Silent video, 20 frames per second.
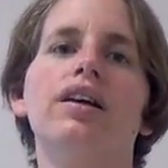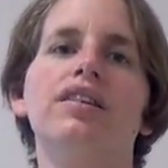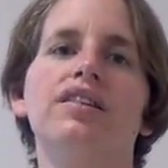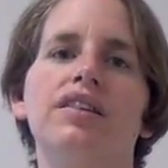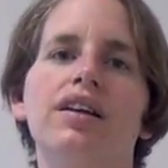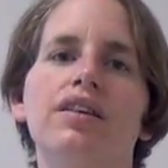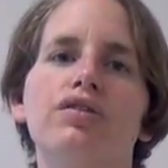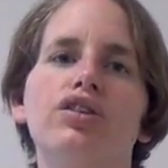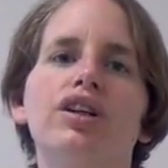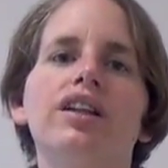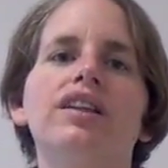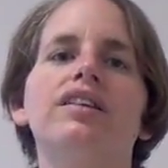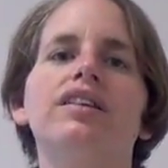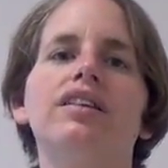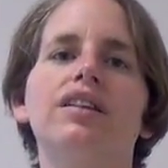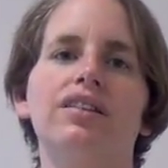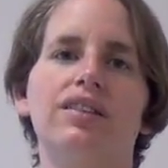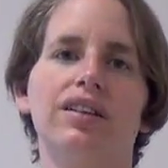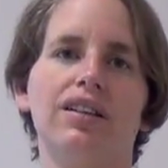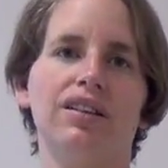several
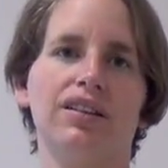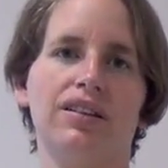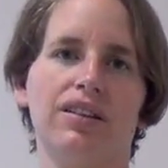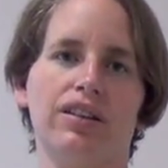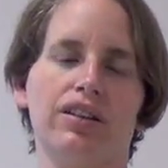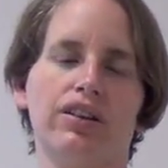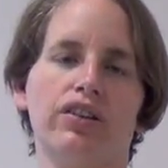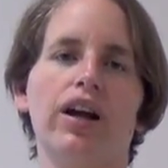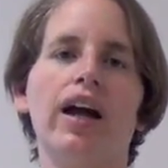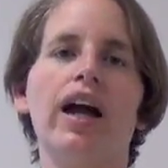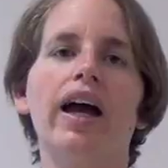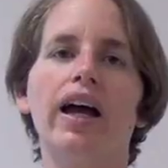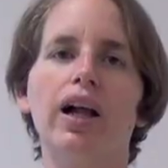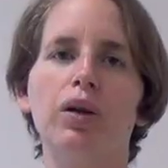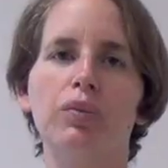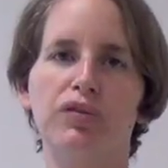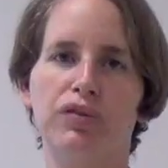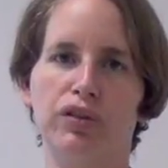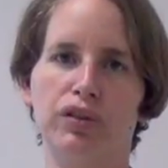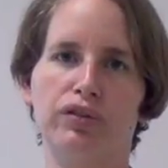details that are
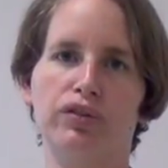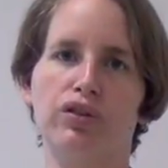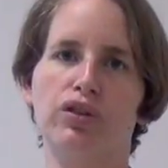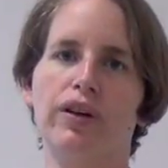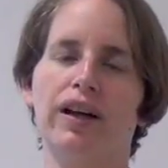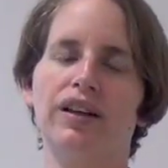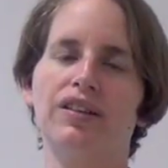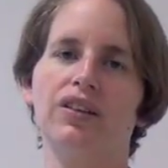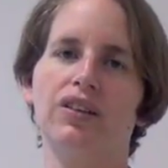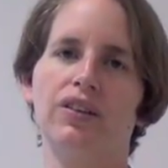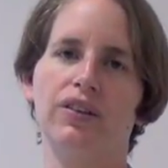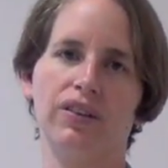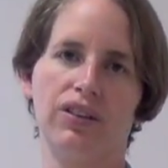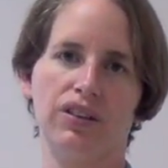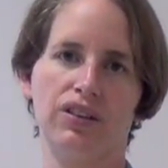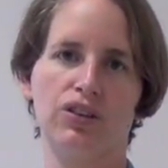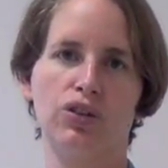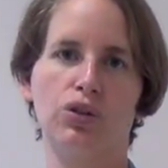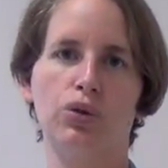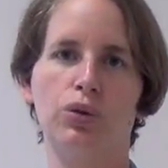helpful for us in
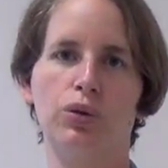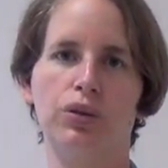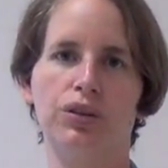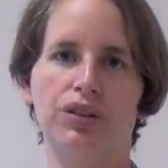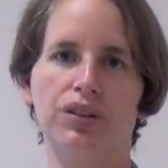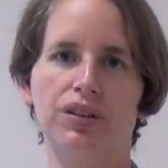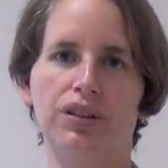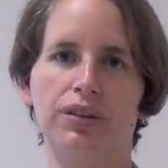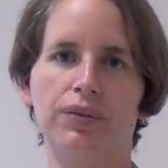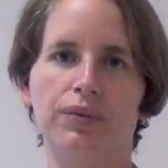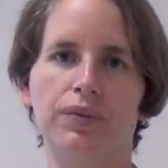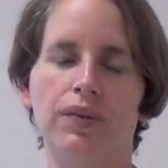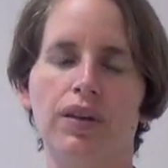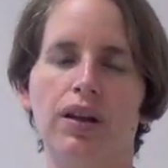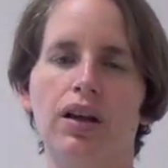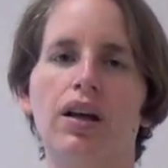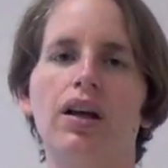this course.